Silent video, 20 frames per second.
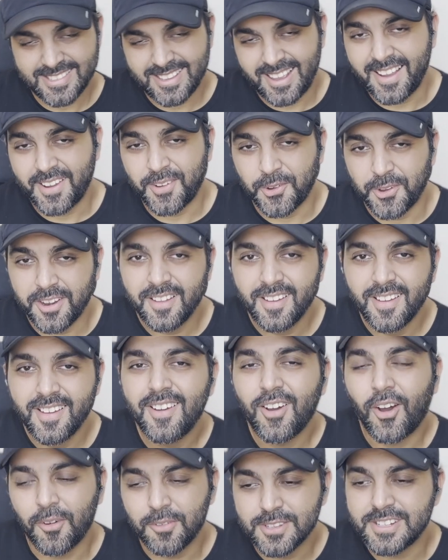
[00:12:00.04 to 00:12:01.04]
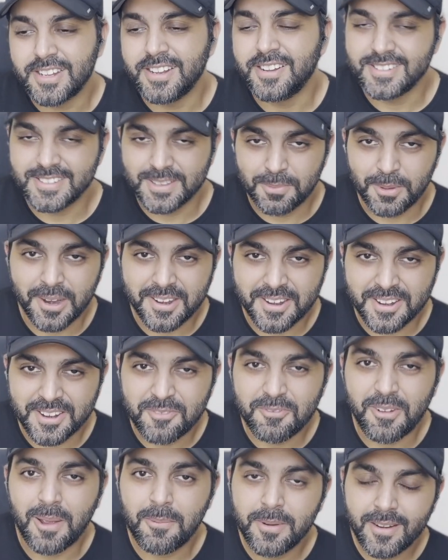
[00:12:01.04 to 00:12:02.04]
I could. Obviously, in a simulated
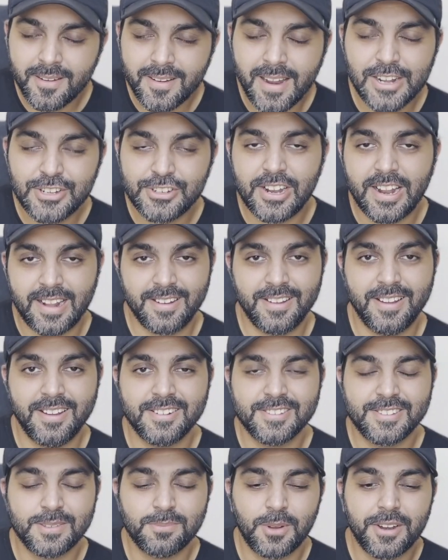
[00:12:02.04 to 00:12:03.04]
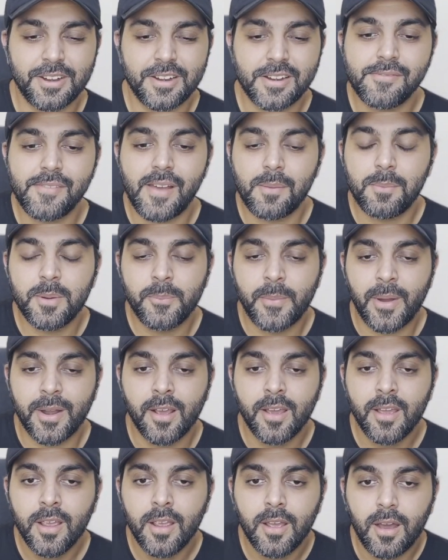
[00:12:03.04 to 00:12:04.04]
environment, natural in a simulated environment.
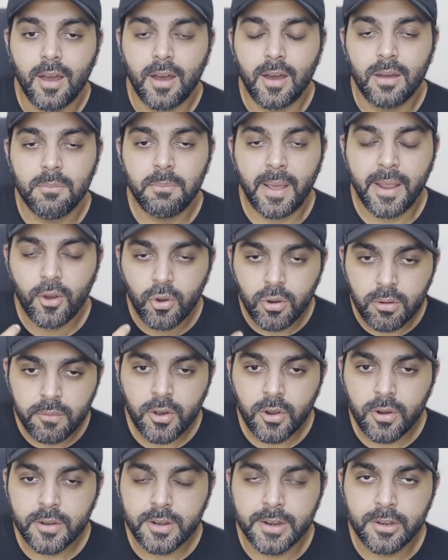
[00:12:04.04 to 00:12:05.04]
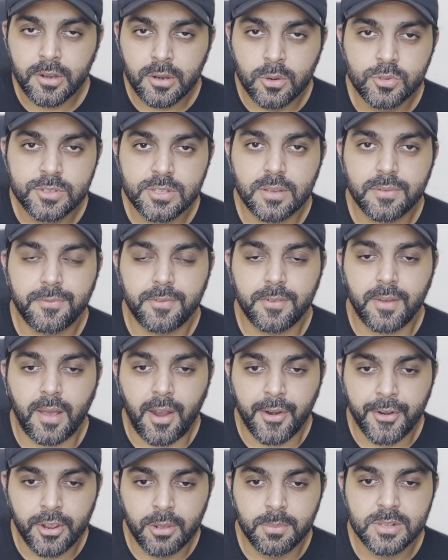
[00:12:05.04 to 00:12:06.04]
But my overall conclusive
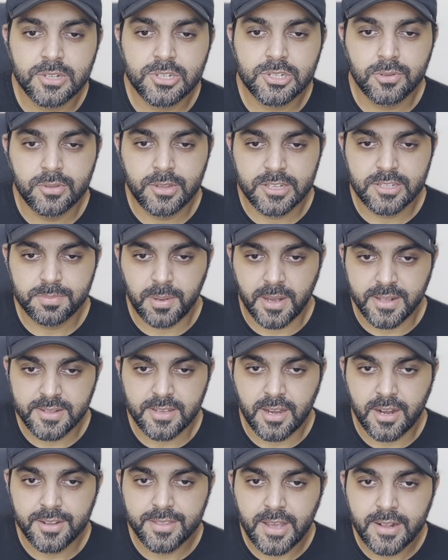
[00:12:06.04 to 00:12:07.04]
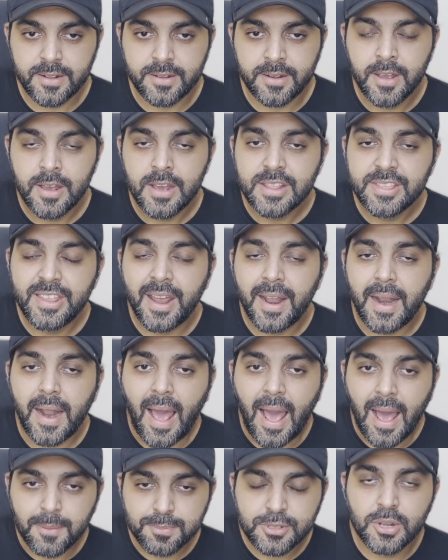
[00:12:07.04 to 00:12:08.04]
arguments to this buds are that they're
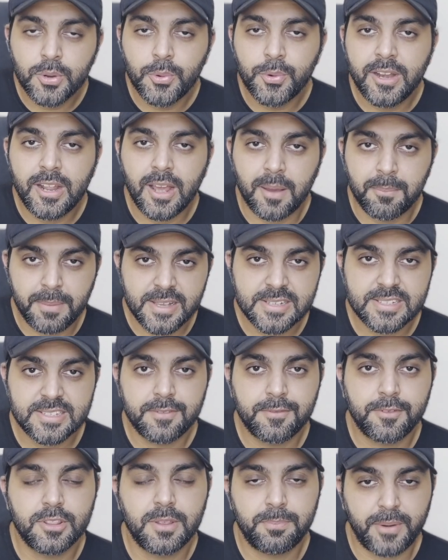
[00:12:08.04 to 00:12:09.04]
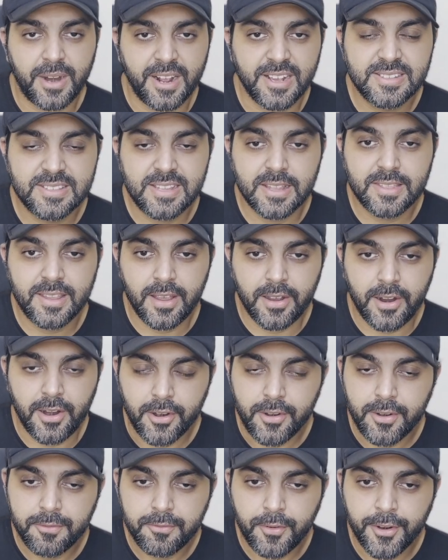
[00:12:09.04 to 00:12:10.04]
absolutely amazing for the price that they
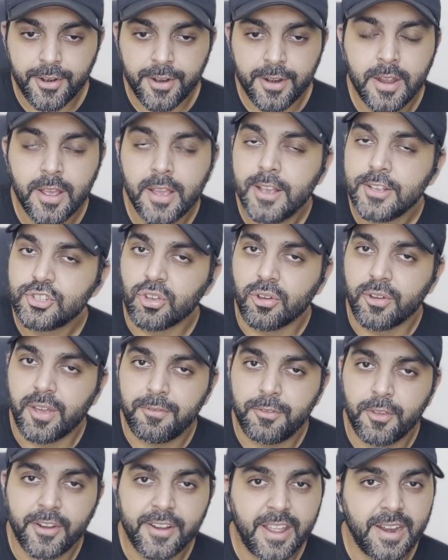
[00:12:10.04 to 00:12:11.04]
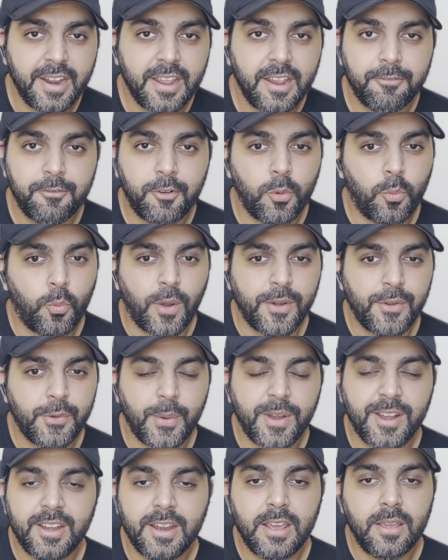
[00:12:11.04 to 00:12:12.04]
are for. So if you're getting it for
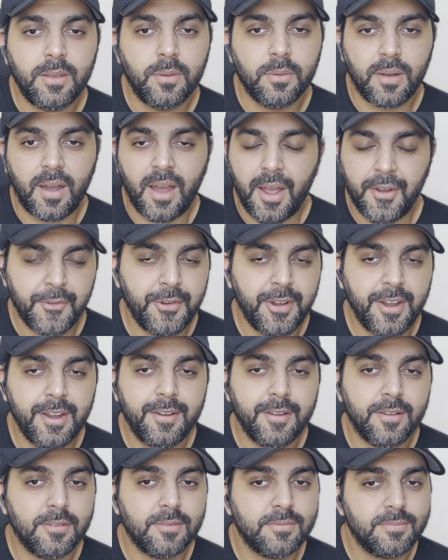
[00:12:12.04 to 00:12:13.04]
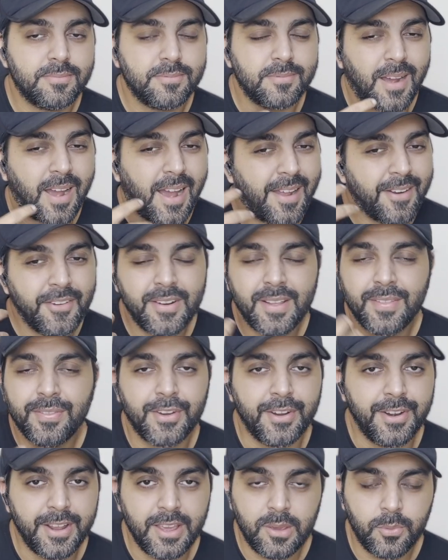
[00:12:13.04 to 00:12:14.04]
120,
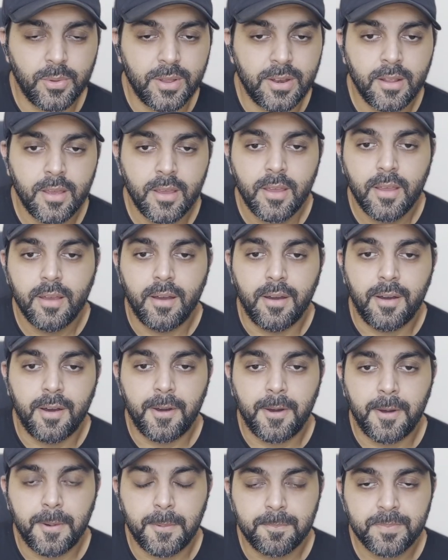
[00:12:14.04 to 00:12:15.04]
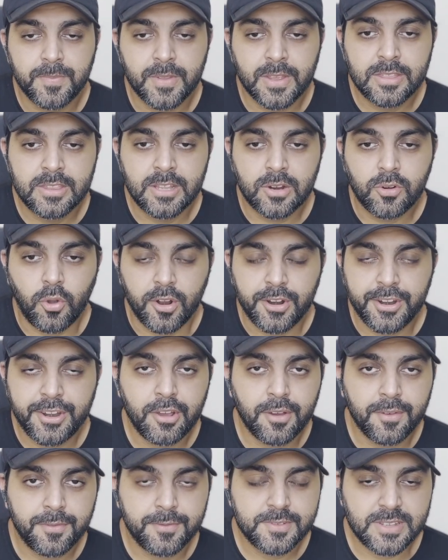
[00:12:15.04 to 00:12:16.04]
130 even, the quality
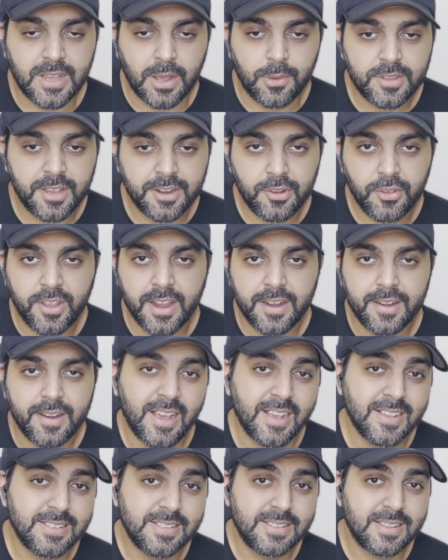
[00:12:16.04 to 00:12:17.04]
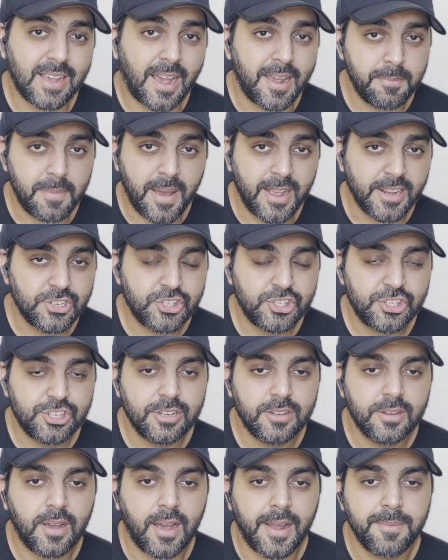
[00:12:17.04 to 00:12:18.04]
of sound that you get is unmatched
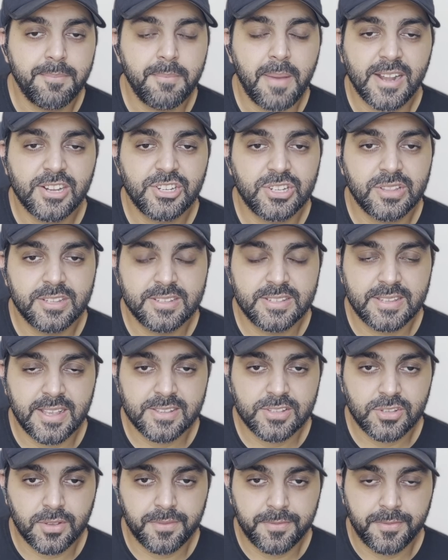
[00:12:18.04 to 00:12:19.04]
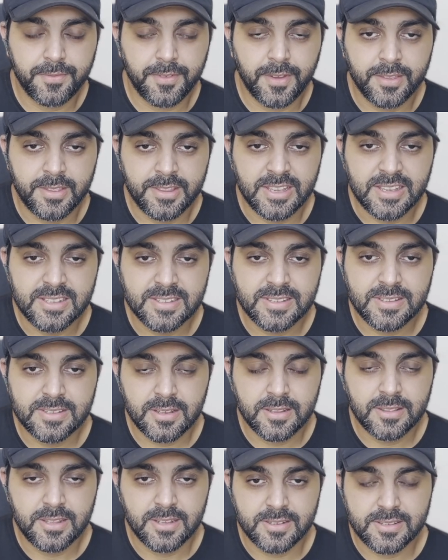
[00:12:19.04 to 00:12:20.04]
in the sense of this
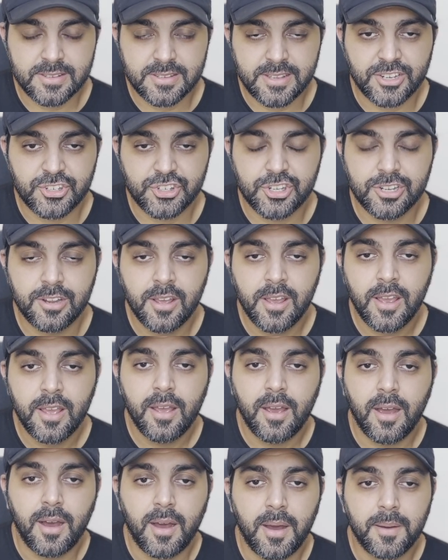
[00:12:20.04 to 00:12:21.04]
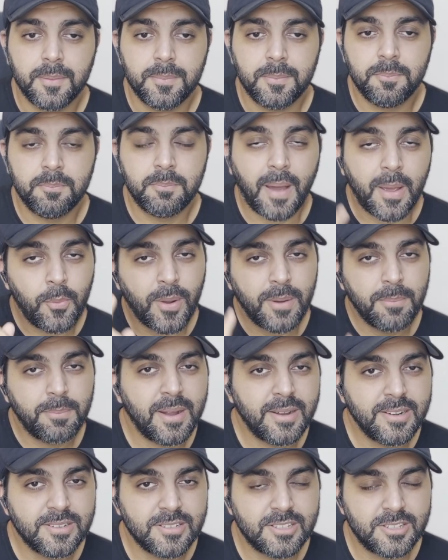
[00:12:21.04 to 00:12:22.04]
section. My
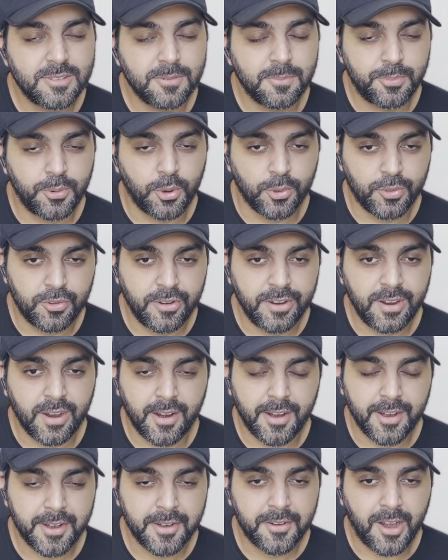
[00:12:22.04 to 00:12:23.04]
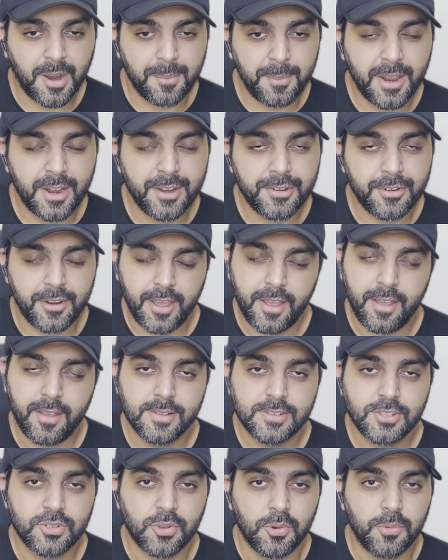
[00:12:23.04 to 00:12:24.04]
OneBuds Pro 3 are coming in today,
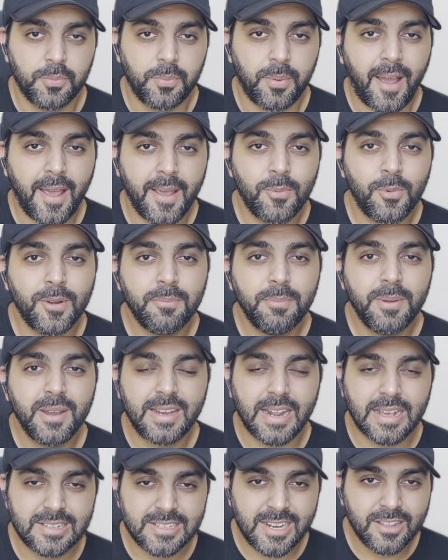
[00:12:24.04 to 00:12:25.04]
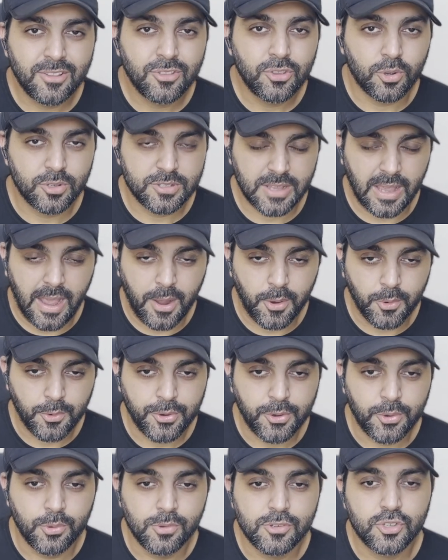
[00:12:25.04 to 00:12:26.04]
so I would be testing those
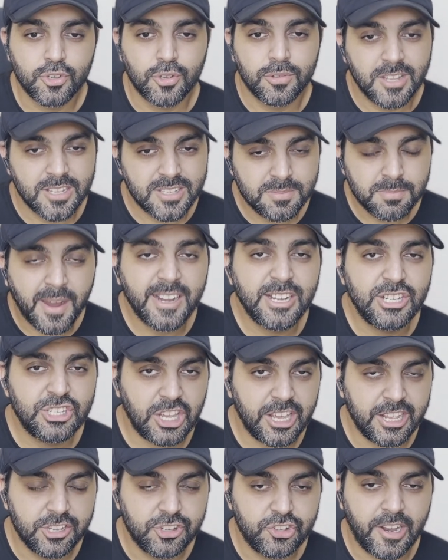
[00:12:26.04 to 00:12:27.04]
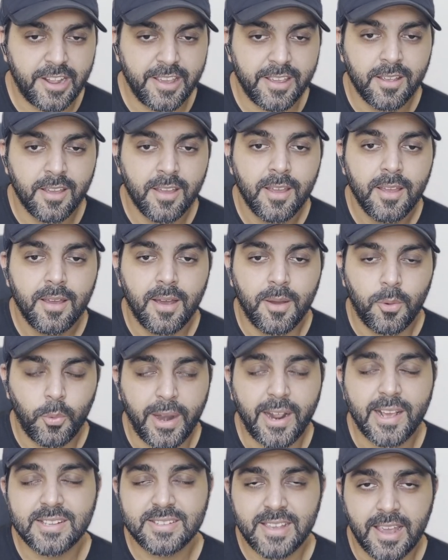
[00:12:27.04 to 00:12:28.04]
out too. So this might change. Like when
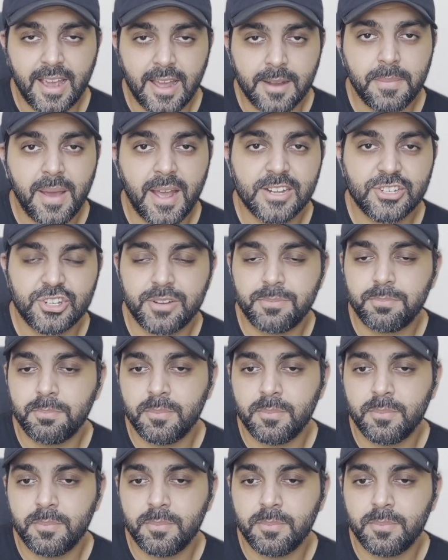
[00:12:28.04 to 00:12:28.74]
I say unmatched,